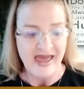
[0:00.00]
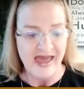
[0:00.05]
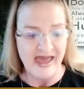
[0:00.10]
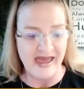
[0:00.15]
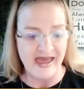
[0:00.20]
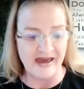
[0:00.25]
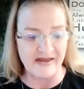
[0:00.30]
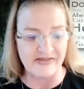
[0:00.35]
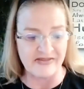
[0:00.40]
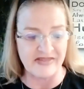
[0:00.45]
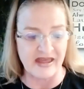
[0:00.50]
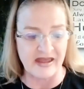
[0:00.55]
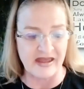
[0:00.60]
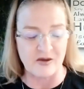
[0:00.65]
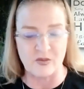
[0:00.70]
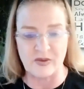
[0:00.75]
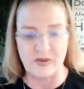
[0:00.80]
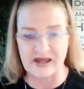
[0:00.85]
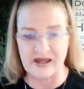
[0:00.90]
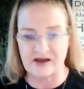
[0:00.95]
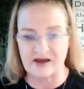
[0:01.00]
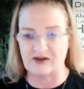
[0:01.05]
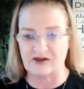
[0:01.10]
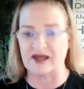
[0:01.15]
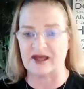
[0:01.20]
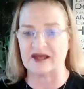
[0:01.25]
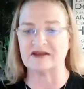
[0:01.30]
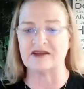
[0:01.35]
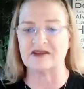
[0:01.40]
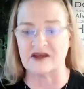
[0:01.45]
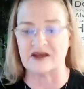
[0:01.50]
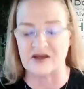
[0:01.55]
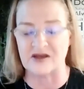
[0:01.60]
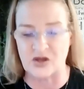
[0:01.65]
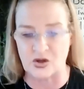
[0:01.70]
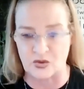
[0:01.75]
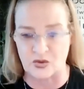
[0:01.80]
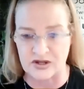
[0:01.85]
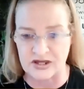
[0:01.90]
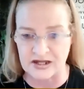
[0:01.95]
And we
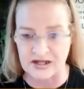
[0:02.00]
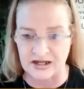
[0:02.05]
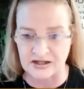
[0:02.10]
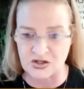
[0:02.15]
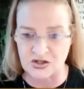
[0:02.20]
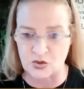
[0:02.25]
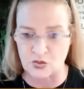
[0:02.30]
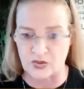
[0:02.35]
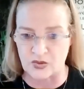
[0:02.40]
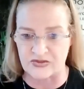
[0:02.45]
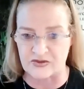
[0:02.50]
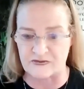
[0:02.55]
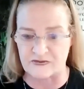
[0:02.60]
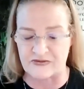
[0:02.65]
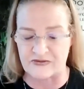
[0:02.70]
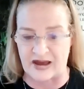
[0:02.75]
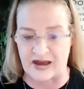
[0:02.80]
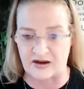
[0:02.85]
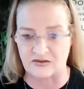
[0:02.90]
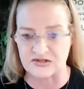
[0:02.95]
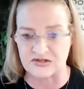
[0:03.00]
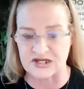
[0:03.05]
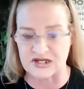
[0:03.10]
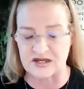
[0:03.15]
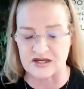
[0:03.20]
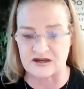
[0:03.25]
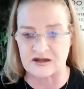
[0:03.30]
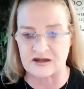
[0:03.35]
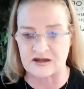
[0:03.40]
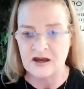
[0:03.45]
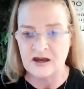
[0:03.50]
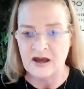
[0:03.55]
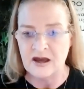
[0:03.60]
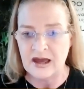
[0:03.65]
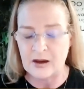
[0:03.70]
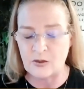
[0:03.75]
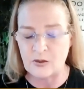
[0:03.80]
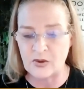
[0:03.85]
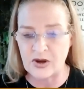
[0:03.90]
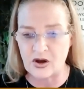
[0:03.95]
connected with faculty,
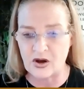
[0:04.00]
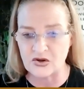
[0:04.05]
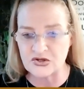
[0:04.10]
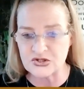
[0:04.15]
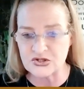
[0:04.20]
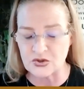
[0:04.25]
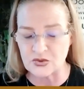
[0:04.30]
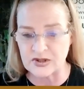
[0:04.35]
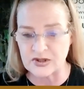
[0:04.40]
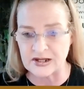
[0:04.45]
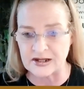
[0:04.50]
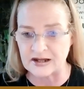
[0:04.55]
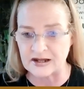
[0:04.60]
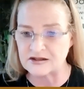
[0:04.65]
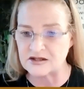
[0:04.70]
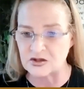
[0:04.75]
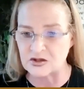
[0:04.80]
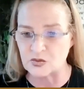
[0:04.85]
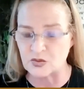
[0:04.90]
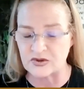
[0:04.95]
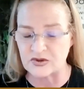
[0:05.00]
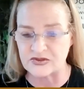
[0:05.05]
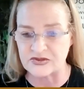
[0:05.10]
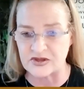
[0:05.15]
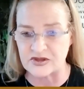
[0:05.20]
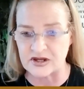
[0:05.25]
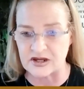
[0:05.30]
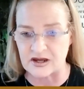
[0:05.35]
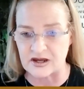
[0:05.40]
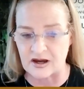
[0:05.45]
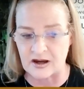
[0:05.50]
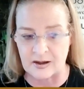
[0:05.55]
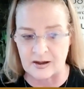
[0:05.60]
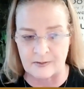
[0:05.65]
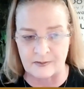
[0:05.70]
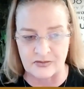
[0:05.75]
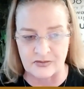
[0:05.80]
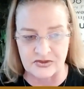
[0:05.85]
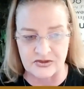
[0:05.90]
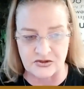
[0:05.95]
and we also connected with
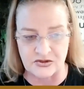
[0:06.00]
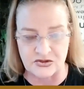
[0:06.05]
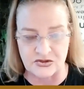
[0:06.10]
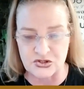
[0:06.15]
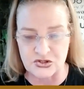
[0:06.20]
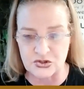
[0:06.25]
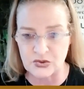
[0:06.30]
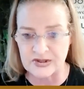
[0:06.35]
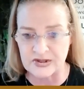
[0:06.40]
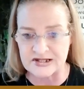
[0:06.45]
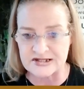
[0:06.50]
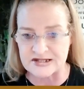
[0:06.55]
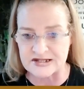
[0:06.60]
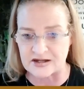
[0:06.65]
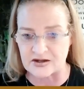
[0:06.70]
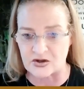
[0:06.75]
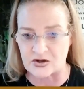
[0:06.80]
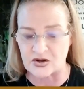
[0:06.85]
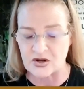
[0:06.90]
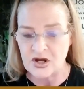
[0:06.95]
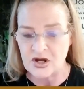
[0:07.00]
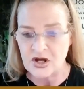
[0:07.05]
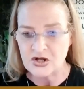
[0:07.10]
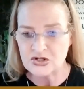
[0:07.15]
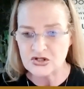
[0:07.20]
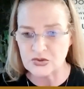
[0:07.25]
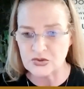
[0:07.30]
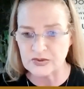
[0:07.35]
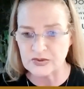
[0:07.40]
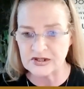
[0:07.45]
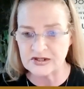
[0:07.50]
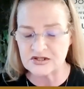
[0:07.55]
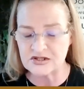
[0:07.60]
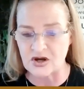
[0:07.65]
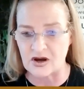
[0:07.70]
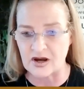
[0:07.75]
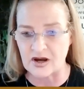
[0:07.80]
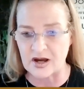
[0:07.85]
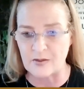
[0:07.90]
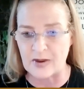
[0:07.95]
the tutoring center to really
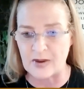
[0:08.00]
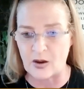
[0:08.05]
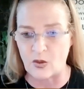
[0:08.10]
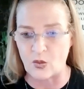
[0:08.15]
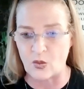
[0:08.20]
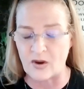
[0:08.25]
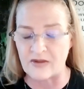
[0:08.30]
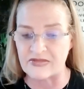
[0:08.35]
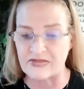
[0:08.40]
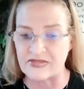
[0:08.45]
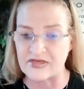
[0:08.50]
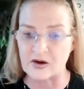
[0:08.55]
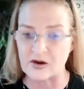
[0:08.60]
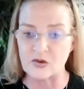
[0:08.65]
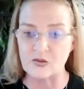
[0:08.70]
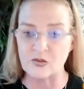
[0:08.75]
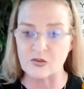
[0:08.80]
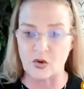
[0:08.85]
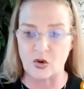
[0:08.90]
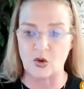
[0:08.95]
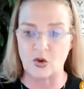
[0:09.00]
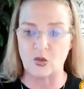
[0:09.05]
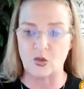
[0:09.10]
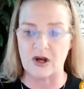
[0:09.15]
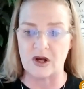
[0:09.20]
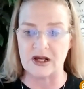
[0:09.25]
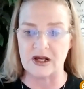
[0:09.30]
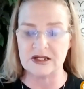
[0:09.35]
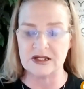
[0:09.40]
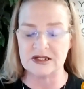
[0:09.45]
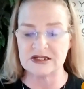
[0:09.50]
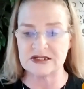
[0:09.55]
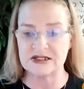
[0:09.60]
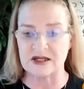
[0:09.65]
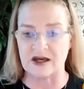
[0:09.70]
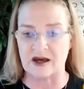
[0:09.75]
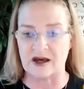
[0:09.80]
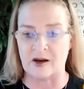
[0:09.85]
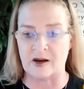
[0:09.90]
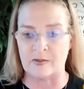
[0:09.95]
talk about what their role was,
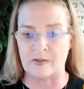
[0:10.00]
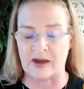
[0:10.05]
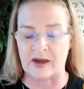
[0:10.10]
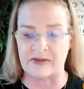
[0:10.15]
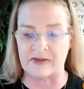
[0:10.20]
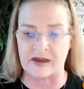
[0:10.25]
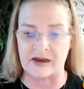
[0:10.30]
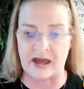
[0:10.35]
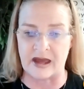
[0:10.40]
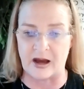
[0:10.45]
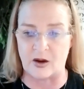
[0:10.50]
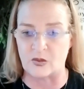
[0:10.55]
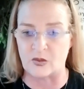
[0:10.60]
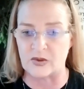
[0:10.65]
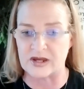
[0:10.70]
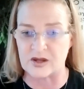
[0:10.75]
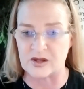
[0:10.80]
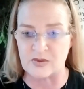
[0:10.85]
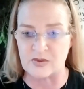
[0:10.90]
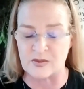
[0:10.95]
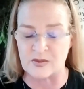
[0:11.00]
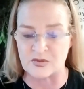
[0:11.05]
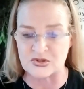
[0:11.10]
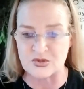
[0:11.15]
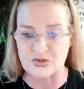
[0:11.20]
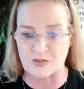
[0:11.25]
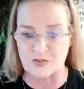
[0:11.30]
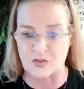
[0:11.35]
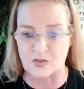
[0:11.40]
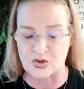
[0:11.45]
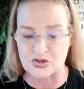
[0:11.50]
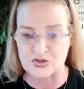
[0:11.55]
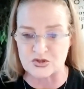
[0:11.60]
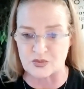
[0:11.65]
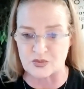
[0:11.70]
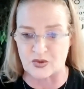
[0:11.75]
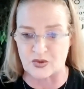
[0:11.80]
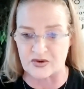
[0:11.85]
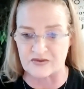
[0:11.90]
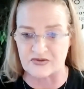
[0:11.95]
and then how we could be more
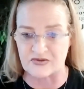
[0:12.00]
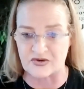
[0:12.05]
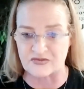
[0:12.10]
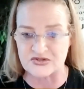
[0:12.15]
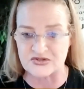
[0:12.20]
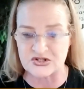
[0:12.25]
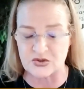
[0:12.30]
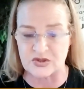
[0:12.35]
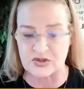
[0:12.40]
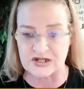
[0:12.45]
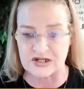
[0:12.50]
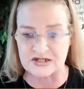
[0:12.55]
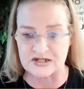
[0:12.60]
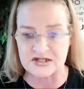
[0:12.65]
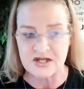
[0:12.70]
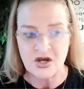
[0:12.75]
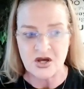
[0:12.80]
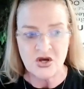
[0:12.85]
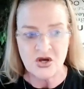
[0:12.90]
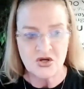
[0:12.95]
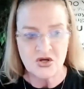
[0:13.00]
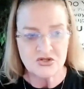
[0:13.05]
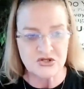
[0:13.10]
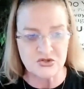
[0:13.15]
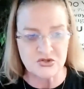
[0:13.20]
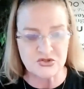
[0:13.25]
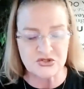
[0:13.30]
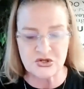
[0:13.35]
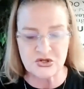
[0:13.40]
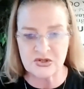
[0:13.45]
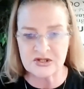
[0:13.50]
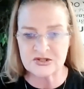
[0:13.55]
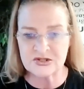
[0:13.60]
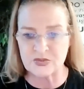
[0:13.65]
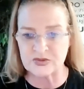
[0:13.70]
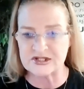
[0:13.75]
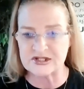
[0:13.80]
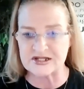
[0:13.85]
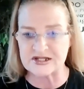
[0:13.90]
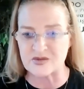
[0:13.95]
supportive of students. So students
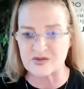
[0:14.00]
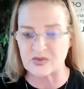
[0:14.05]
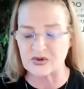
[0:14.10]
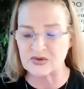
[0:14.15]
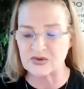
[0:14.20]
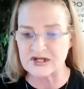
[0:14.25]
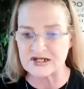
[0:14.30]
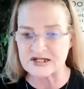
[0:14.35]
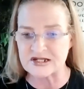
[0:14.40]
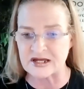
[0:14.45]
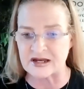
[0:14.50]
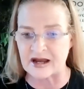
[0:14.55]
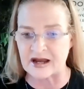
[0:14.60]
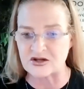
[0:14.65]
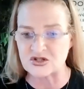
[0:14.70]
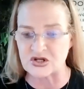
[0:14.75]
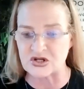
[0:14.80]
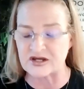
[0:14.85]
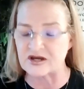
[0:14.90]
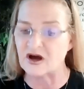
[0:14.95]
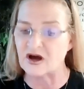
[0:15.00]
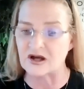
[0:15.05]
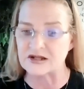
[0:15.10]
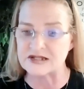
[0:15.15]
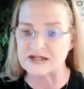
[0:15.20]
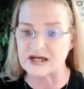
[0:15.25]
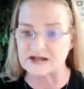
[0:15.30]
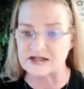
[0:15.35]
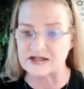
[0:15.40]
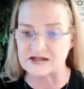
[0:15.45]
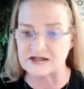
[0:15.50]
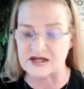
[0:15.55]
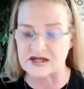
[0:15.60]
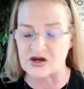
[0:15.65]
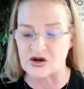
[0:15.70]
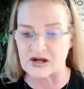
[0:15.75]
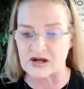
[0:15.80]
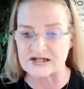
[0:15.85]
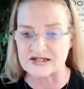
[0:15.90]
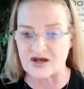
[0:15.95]
with disabilities can actually contact the
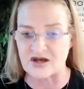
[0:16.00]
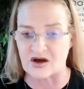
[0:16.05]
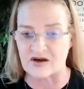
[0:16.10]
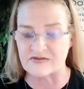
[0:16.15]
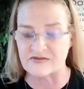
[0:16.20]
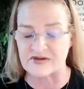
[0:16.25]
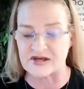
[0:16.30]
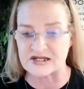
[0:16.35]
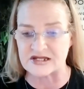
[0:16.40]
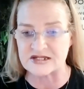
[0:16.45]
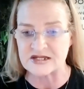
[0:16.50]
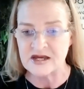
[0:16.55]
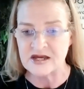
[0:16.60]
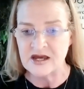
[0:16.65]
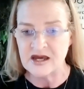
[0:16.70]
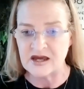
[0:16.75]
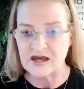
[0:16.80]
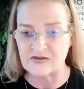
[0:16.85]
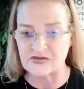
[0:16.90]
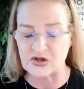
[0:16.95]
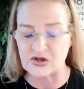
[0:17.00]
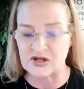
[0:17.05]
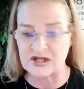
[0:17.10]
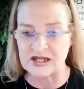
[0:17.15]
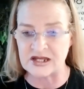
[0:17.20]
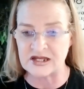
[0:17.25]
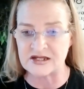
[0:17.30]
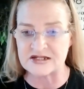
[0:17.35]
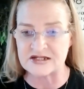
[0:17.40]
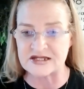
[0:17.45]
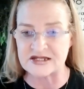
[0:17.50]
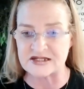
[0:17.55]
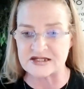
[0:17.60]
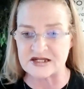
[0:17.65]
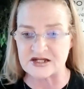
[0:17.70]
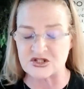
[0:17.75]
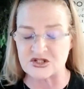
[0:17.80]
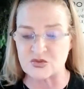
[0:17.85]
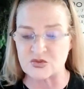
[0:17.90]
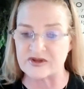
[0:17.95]
DRS office if they need
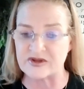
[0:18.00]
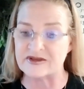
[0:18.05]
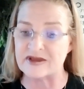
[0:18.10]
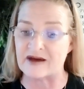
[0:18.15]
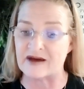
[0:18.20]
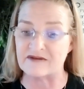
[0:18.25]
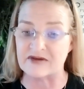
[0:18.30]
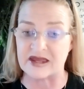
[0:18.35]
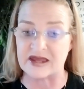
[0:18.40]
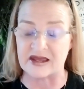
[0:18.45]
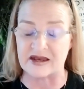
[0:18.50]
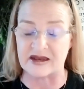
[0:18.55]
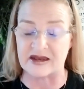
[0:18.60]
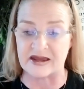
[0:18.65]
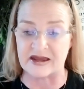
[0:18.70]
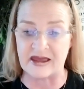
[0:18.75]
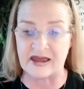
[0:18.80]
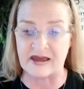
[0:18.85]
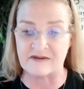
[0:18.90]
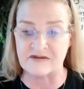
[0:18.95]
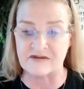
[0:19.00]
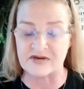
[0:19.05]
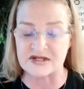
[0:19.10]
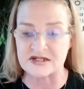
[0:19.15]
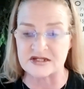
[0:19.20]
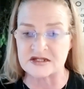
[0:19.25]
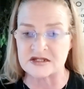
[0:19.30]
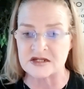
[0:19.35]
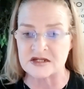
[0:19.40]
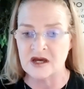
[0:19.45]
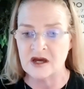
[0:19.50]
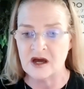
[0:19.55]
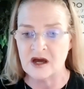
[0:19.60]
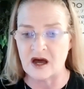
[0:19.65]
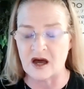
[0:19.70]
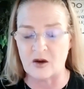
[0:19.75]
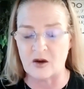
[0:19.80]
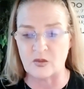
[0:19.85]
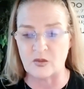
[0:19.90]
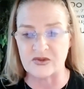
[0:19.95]
assistance with navigating Canvas,
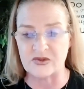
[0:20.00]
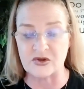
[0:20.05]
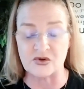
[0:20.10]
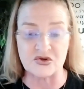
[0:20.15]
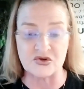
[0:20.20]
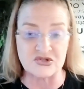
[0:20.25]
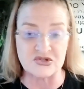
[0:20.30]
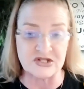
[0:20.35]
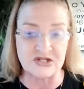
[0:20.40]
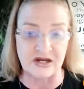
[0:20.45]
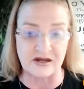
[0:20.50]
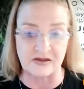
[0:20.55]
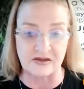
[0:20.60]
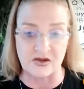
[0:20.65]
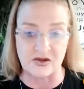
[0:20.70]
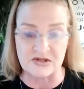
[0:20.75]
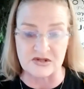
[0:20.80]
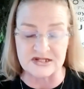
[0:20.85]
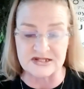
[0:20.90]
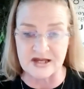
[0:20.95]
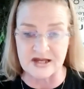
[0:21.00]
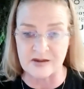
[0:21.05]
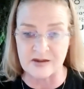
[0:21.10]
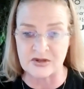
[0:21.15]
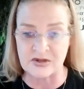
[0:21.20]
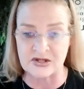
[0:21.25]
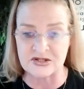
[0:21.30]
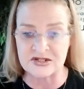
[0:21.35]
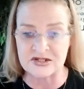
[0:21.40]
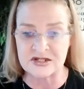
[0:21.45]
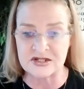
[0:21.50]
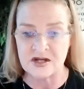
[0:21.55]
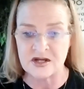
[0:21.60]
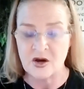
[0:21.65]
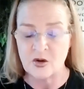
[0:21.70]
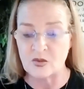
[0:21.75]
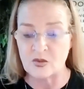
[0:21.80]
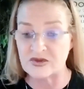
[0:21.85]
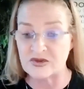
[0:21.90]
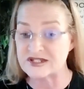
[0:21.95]
with understanding their assignments,
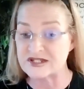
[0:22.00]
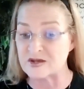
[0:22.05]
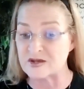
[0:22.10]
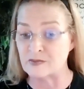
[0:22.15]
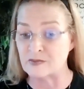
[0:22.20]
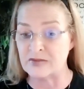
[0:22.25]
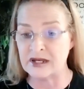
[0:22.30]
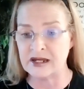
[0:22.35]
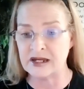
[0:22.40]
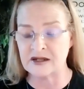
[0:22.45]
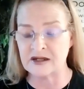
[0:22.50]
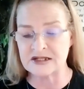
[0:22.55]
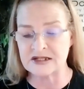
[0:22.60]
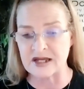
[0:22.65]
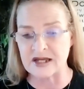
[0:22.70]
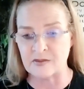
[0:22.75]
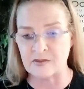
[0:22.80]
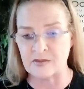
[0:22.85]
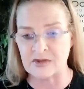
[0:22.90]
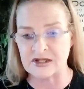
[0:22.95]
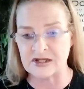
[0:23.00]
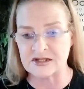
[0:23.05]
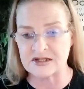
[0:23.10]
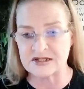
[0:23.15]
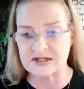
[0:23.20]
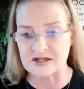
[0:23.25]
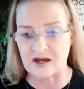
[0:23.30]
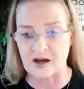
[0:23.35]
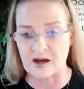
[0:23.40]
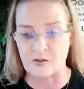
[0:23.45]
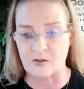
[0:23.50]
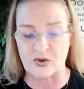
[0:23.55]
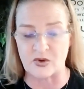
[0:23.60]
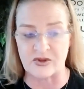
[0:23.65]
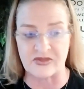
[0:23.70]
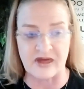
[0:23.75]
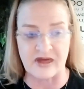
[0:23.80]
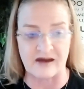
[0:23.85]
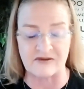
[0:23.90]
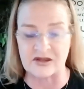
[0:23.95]
with submitting assignments,
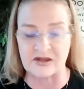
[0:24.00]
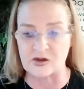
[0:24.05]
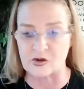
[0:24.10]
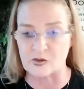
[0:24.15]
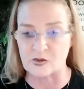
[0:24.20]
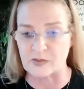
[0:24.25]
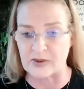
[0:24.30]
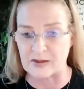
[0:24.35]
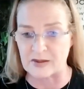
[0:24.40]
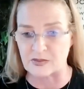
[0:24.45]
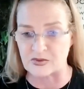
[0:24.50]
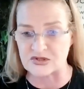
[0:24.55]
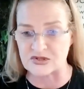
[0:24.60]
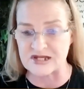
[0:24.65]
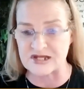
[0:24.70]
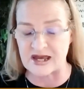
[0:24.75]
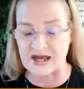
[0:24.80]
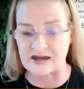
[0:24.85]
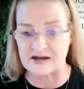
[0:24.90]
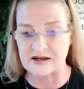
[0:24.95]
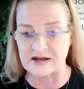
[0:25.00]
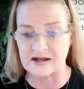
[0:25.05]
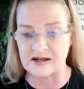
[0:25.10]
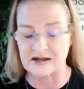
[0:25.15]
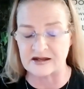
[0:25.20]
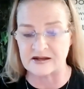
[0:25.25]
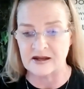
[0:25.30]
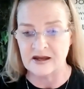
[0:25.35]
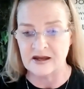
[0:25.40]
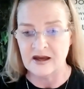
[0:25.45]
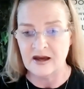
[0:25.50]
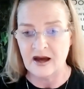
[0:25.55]
with having their papers edited.